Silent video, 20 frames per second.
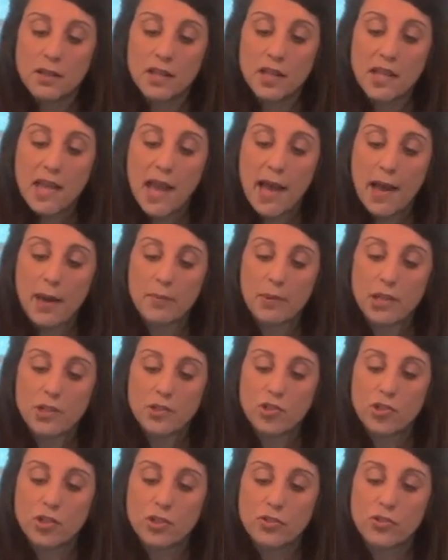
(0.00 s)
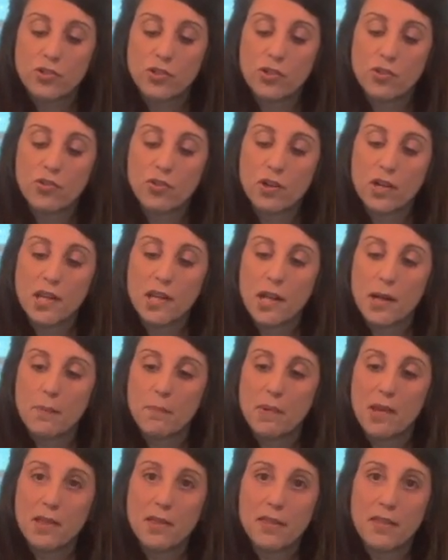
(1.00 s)
the cabbage. So you're gonna get
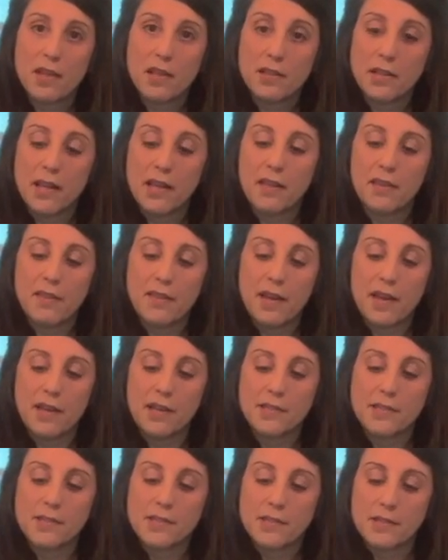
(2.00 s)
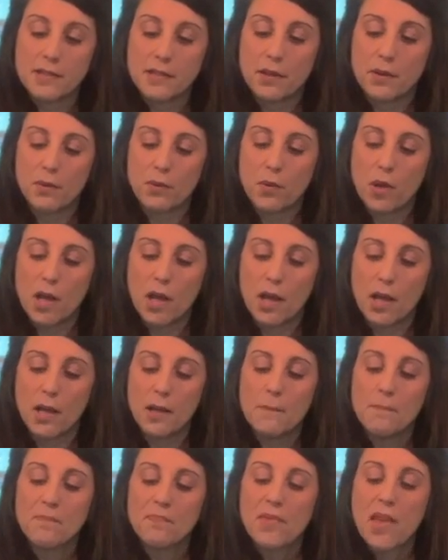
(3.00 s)
a big thing like this,
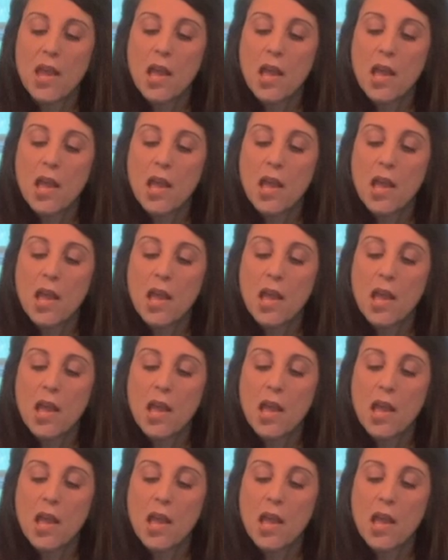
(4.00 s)
okay?